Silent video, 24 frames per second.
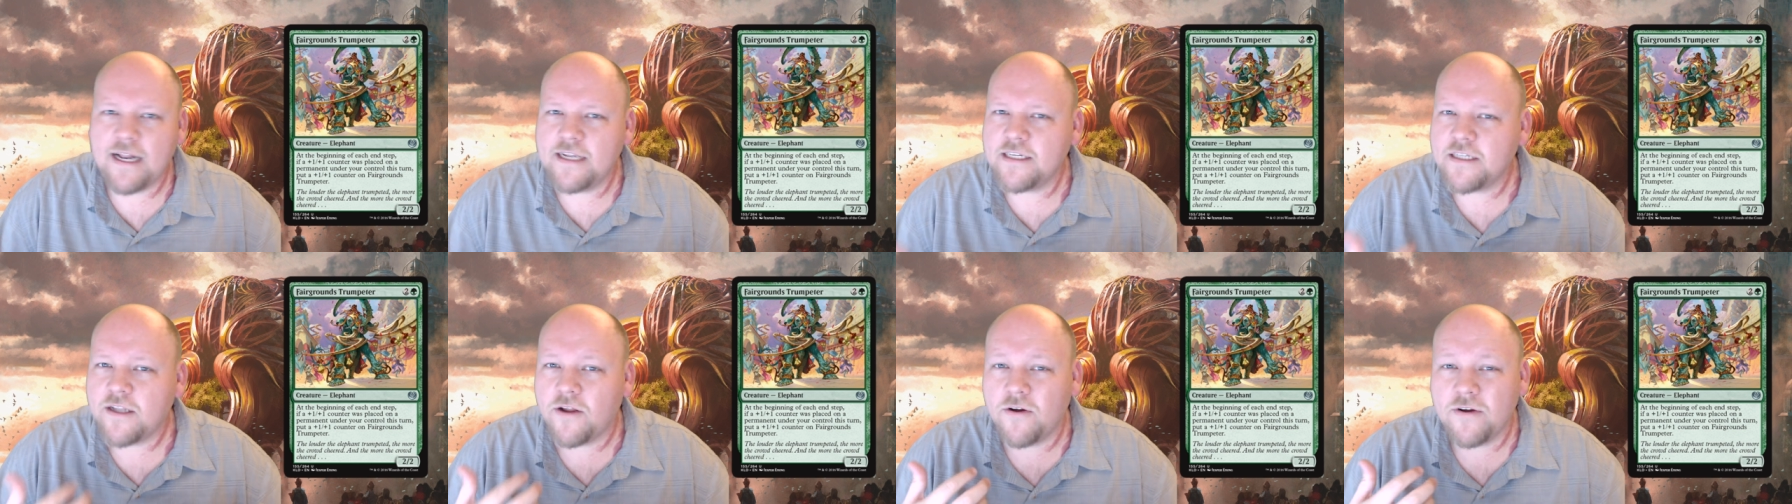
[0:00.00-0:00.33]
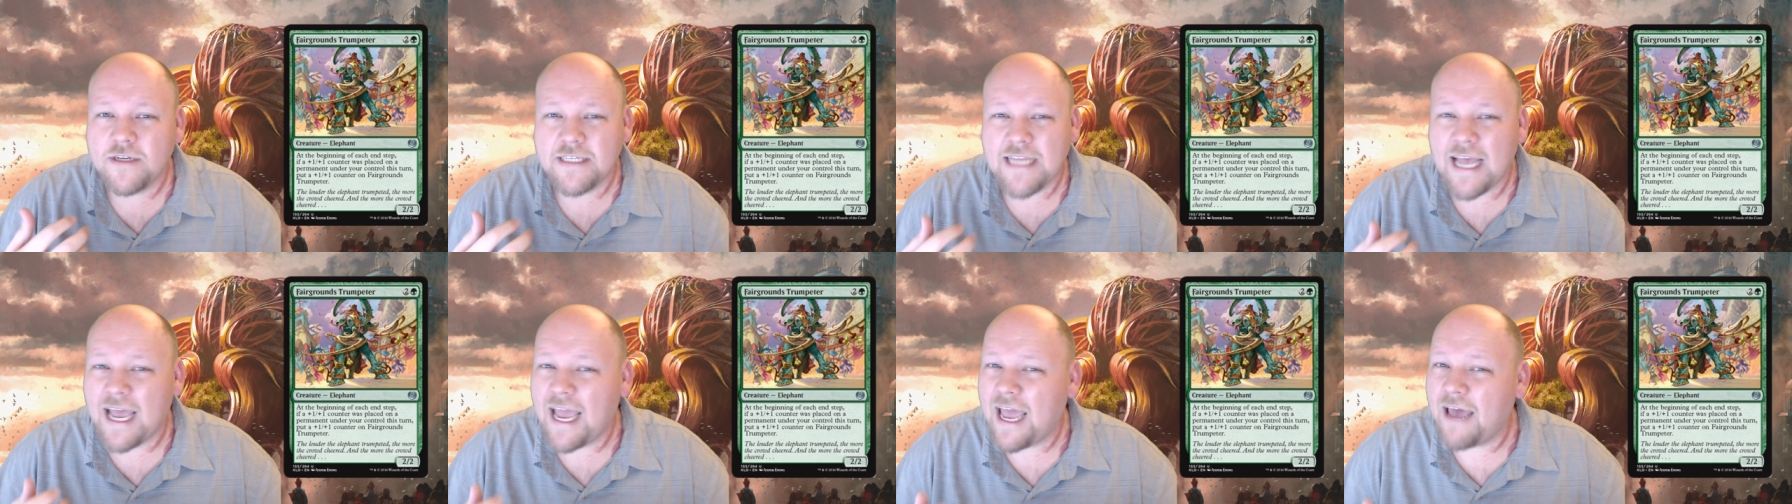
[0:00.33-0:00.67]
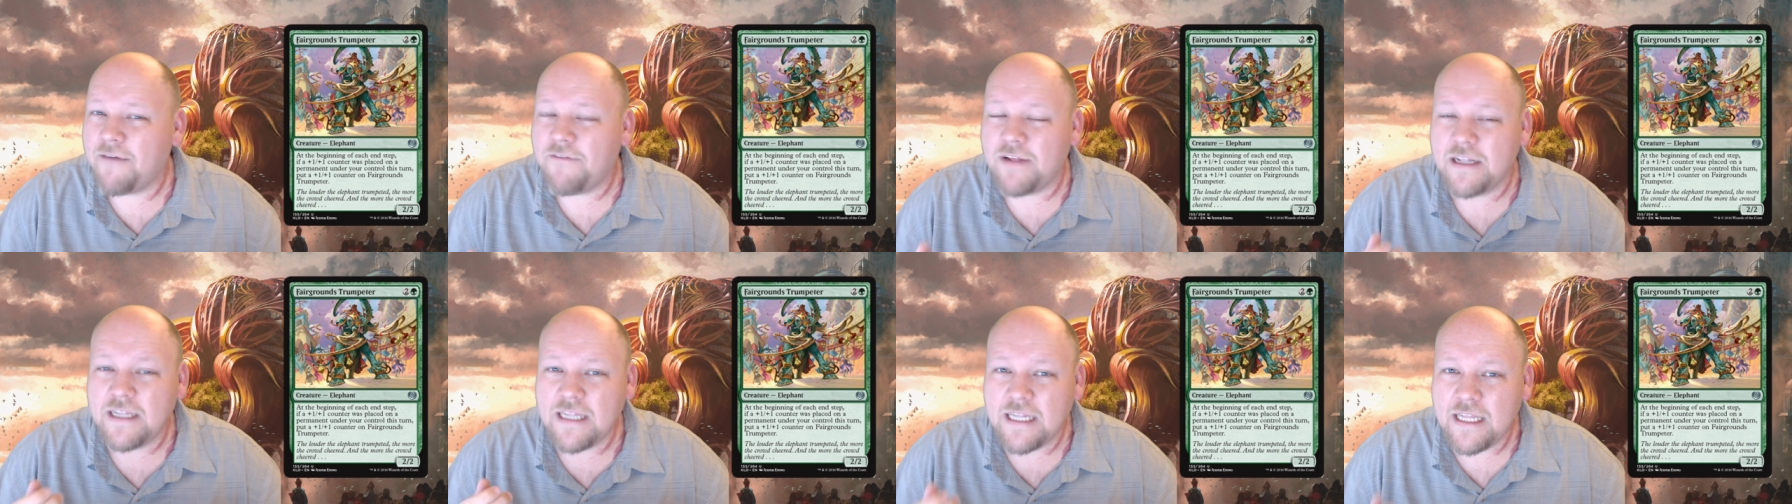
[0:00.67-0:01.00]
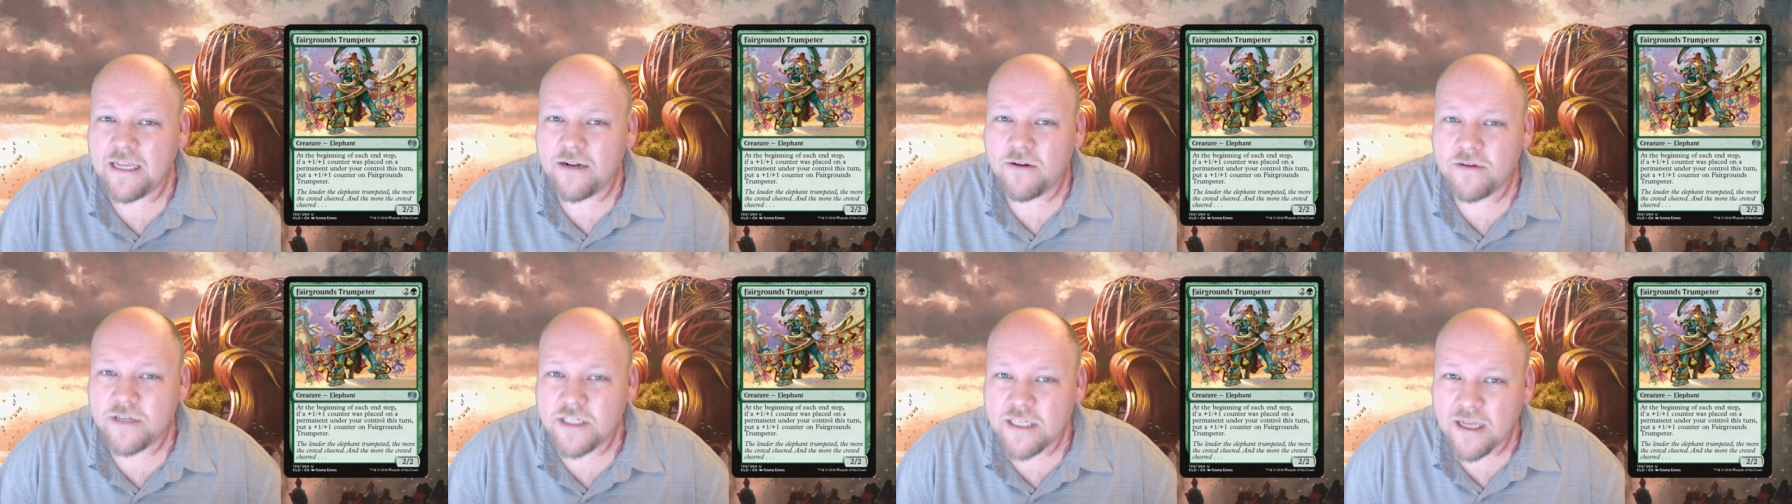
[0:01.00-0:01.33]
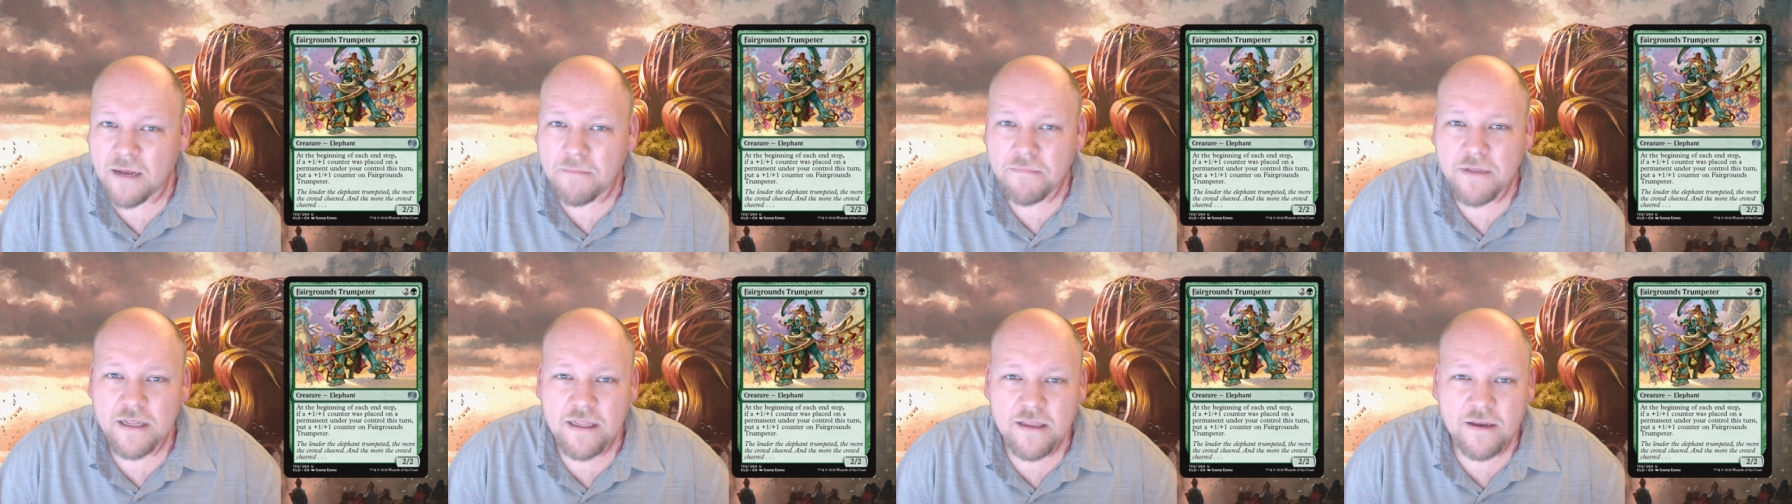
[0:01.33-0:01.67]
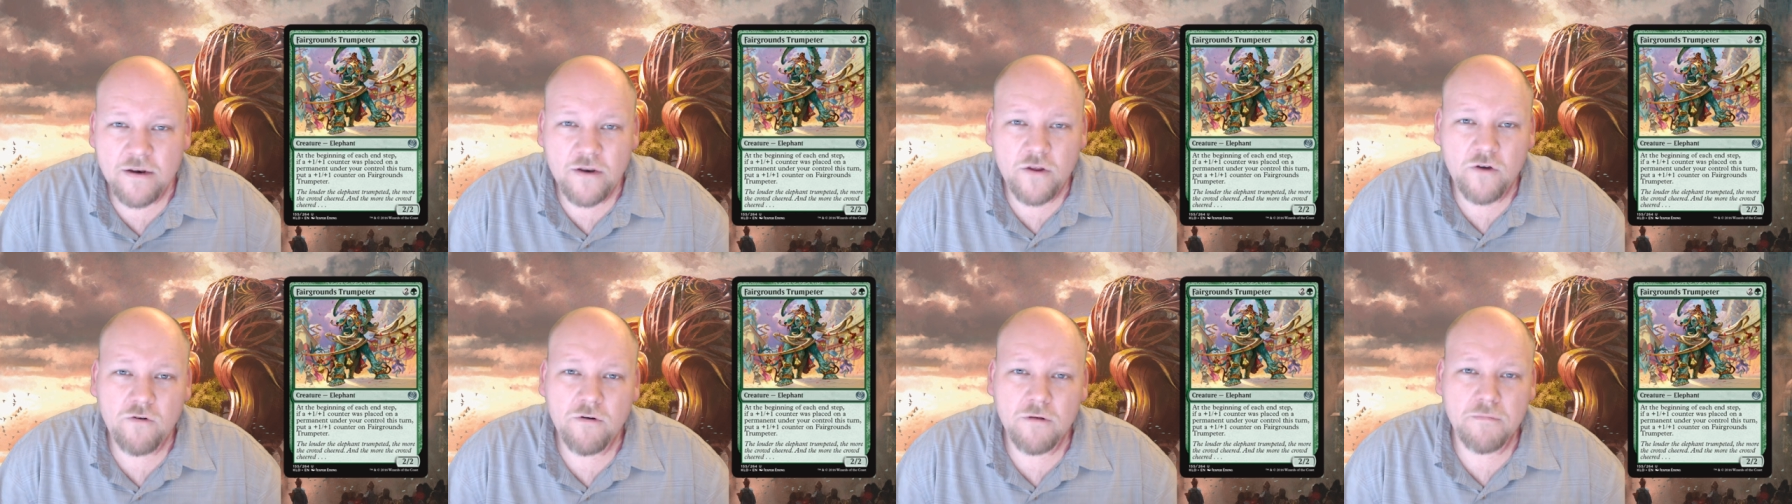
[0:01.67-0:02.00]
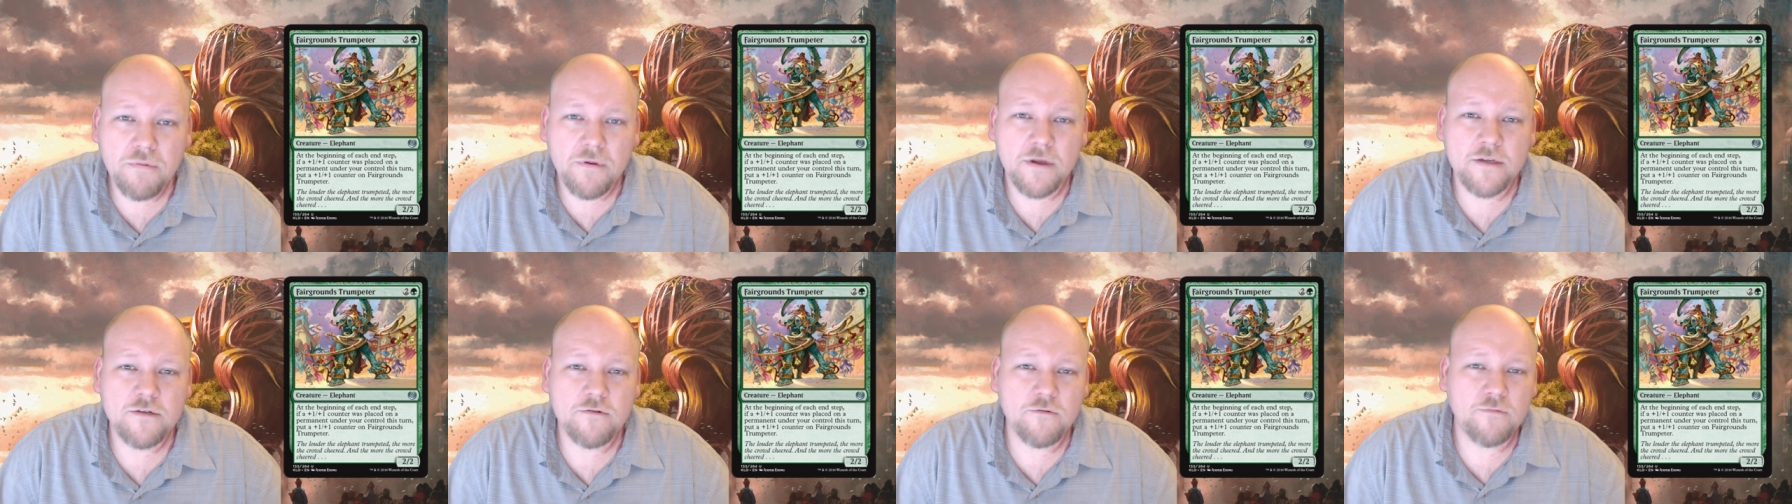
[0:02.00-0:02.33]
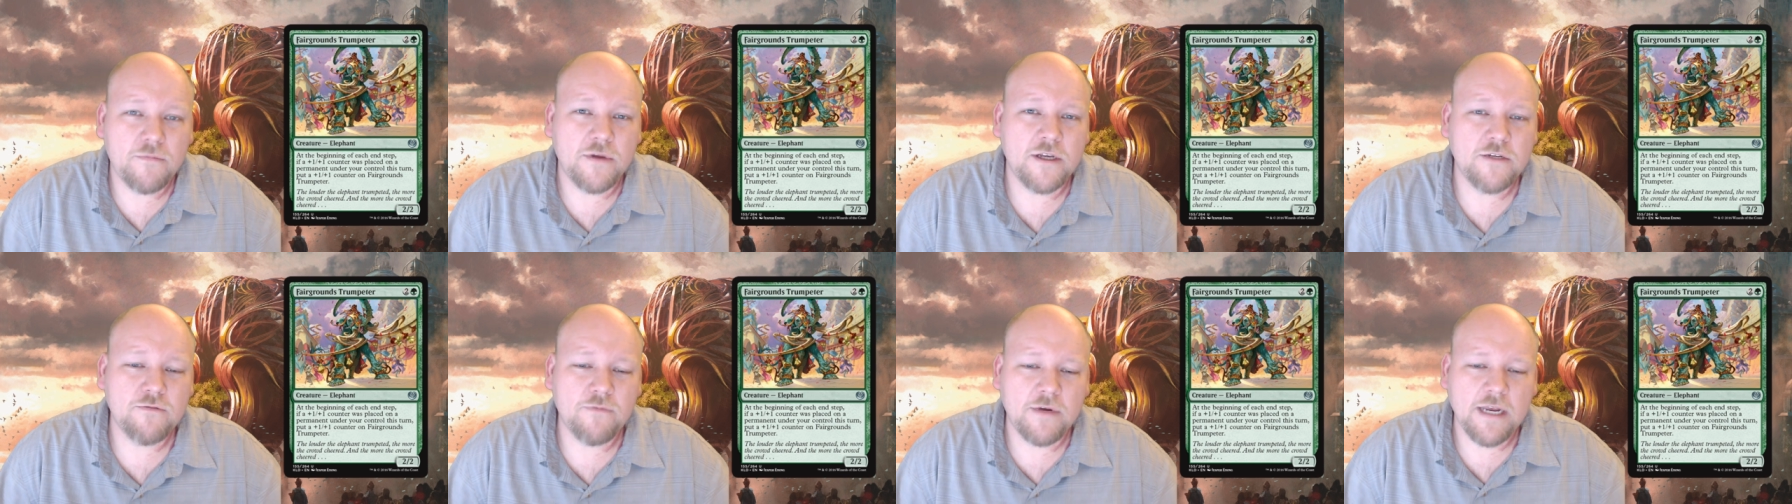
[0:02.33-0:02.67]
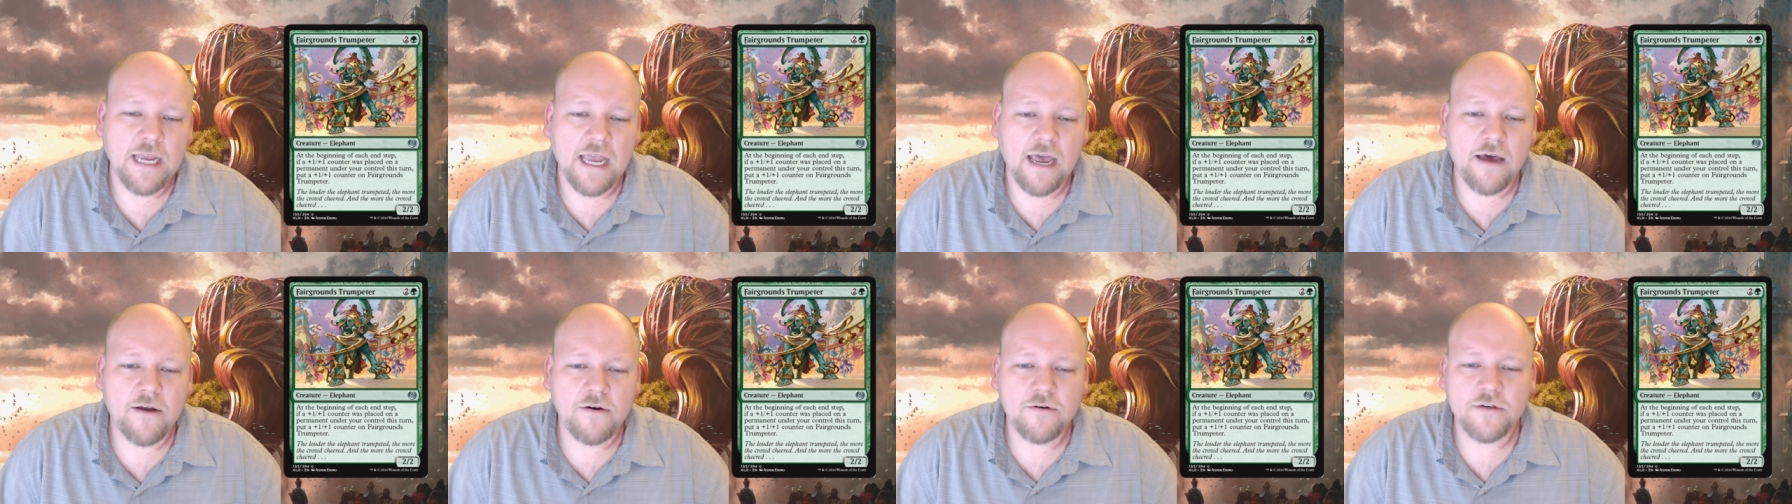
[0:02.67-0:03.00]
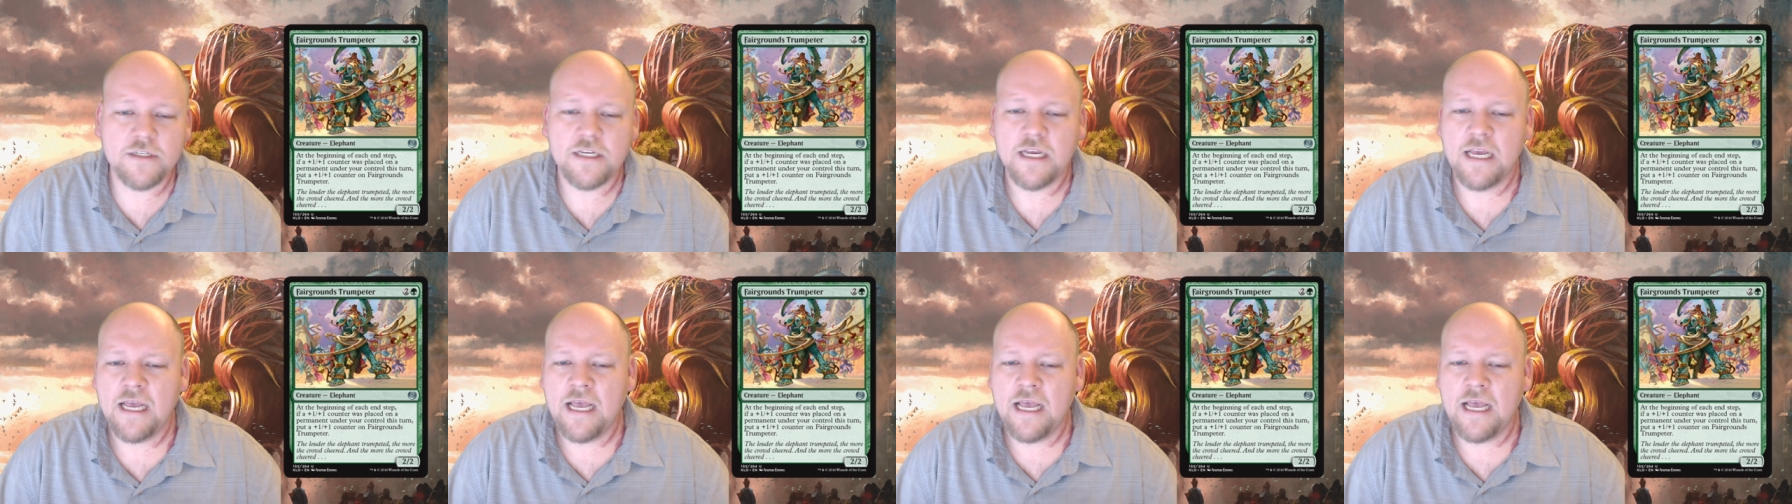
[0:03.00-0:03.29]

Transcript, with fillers: as long as I have a little something to do with plus one, plus one counters.